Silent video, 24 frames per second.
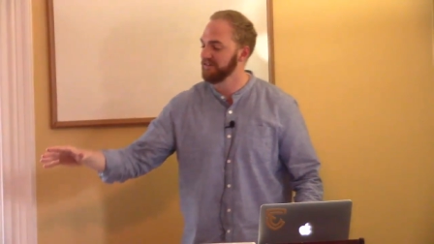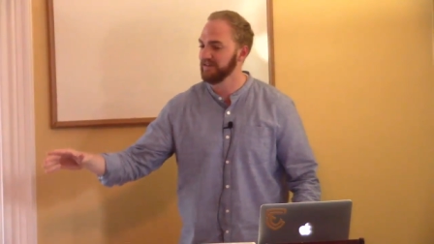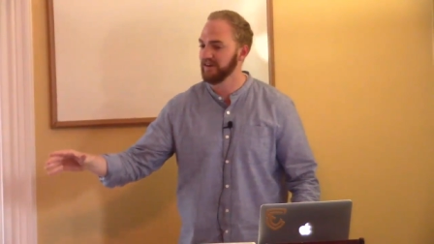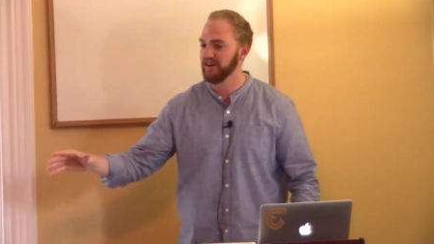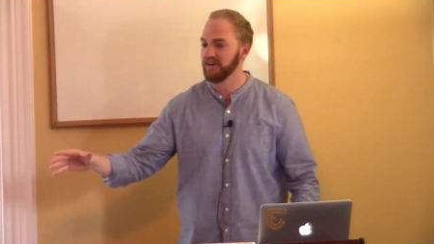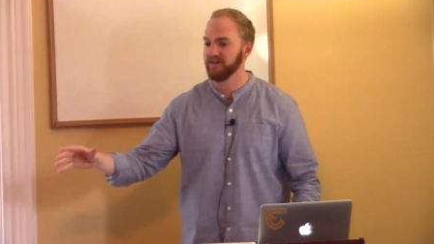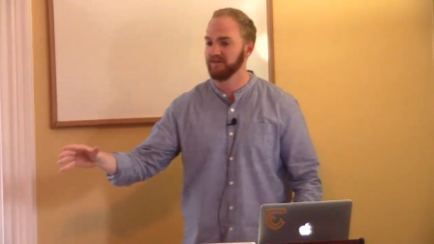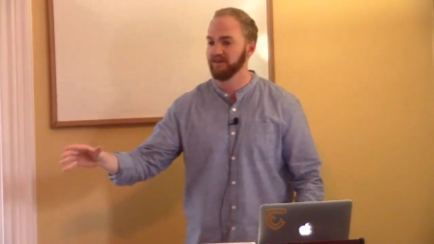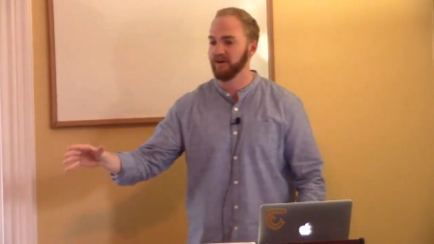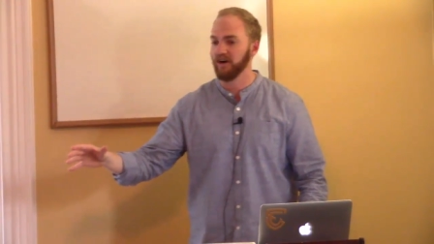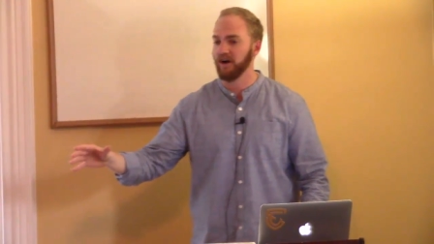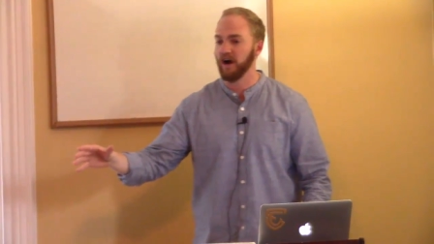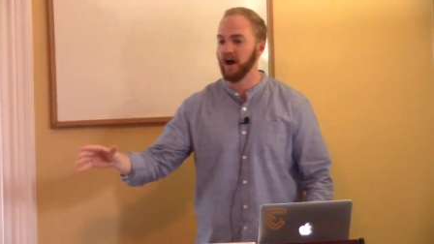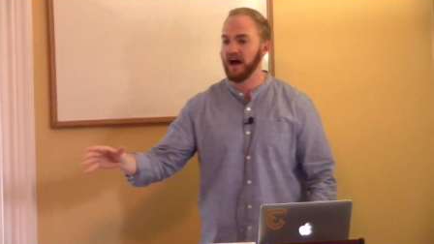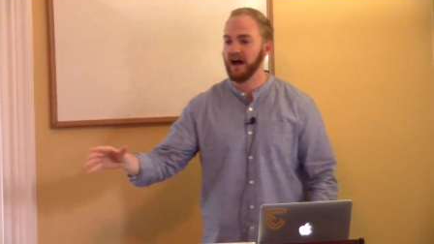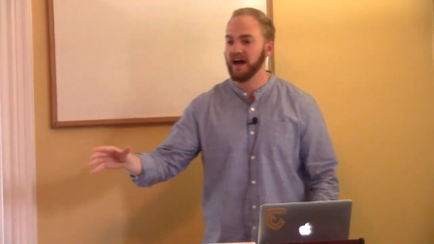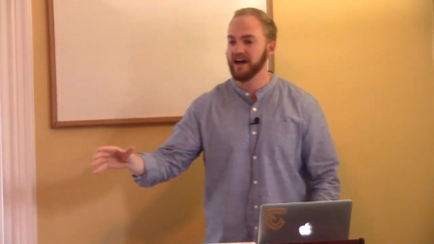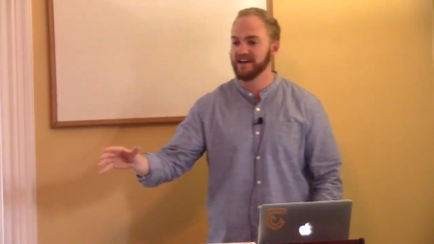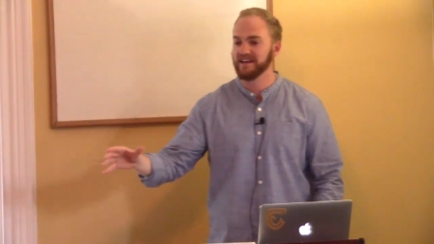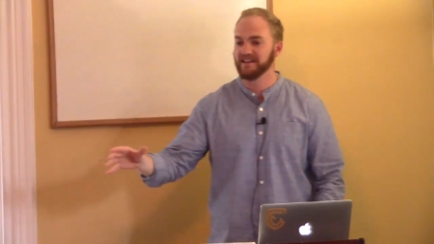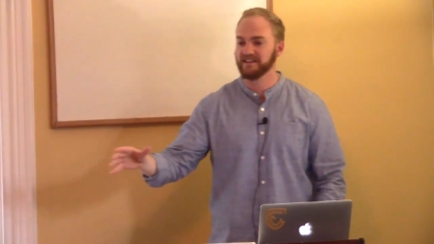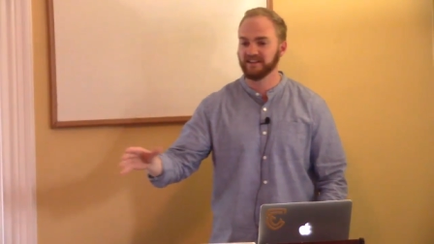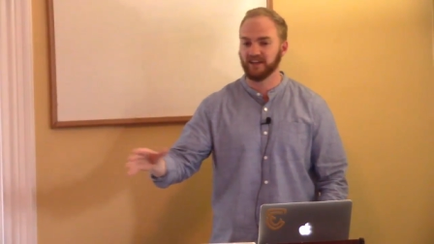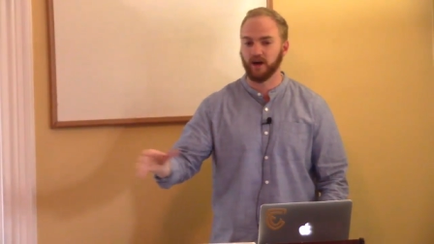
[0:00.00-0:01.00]
front of our
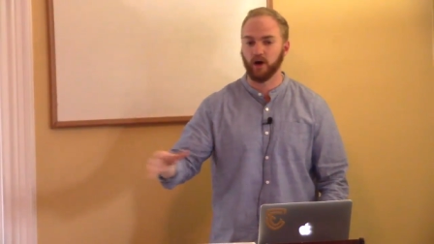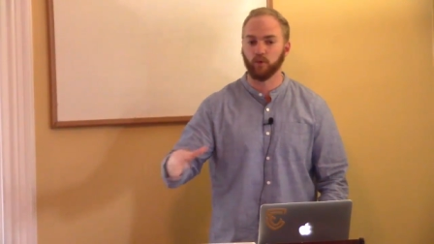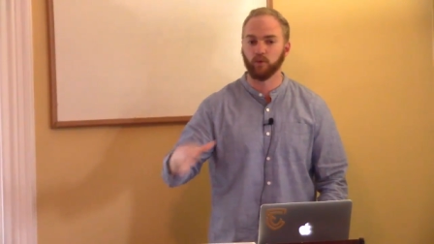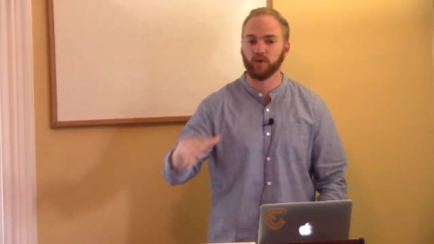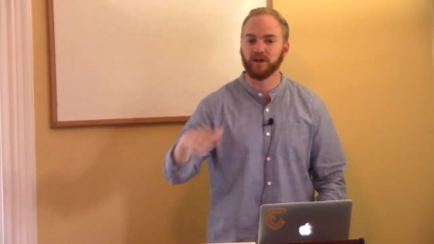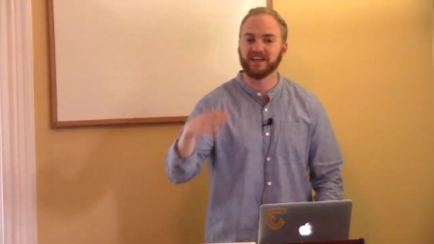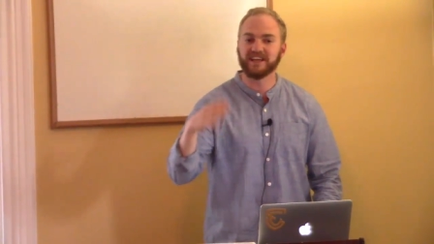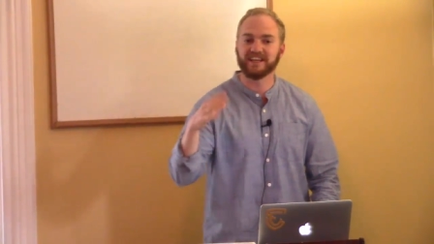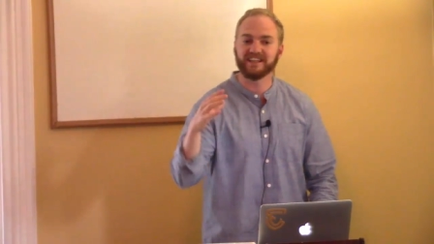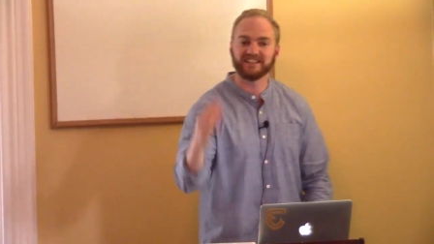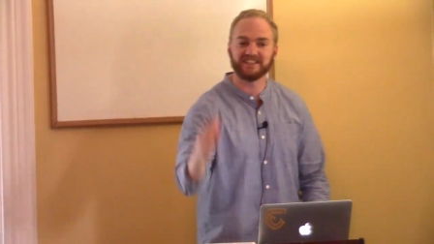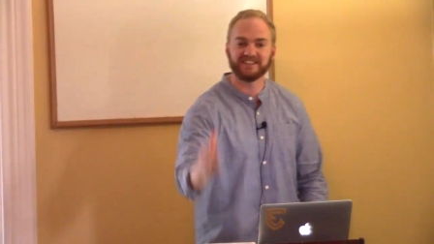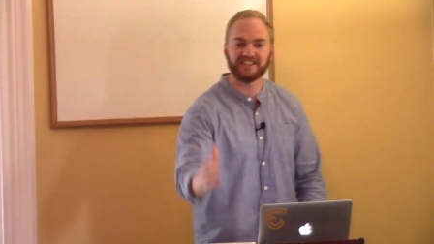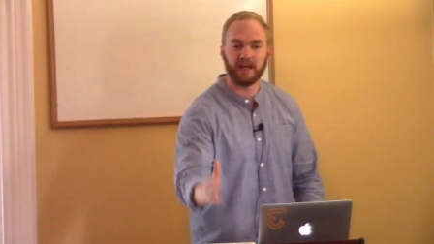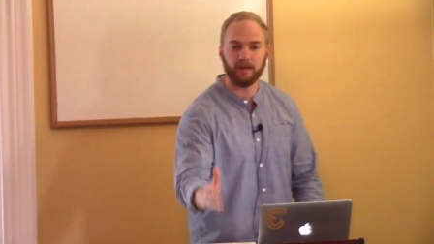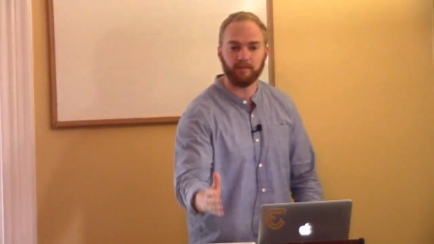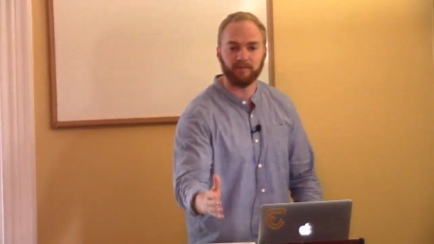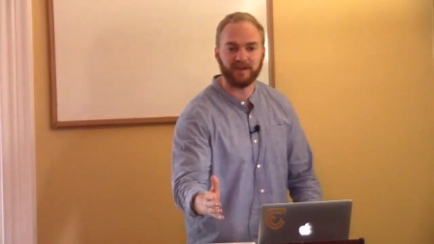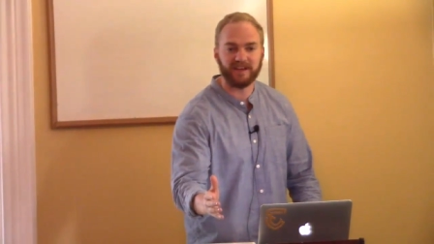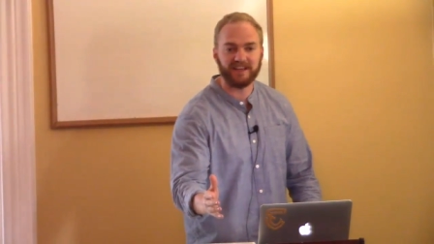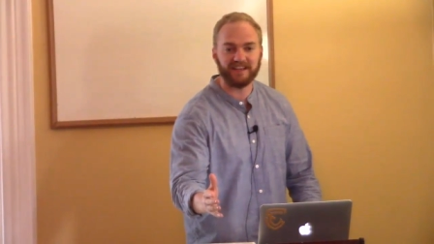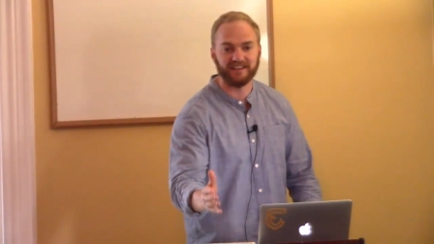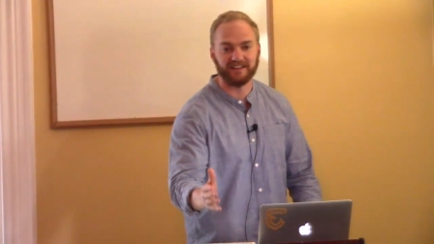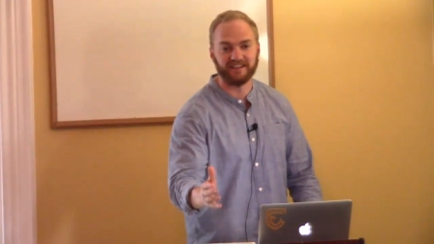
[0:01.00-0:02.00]
eyes, are we going to
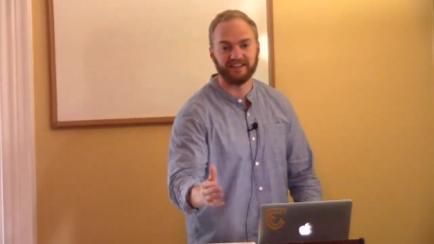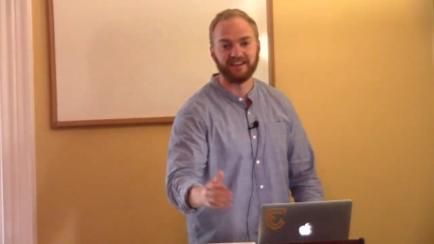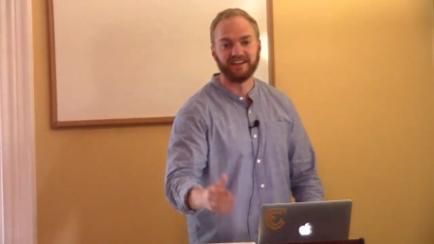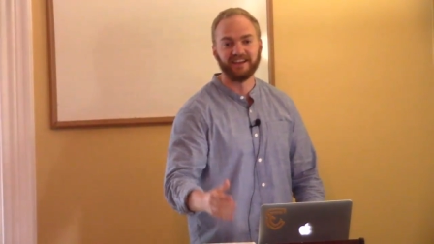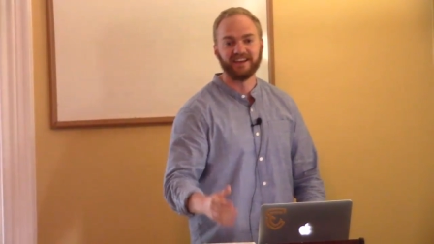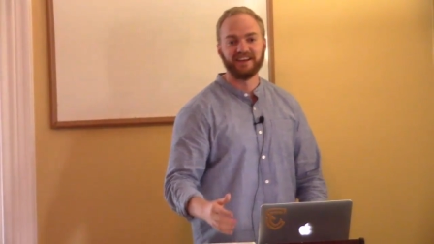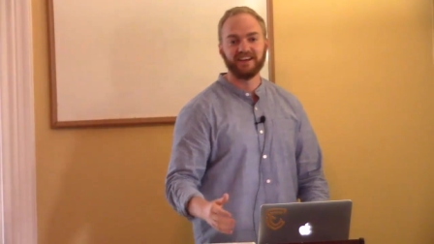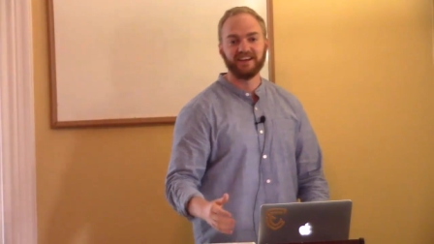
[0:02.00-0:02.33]
step in?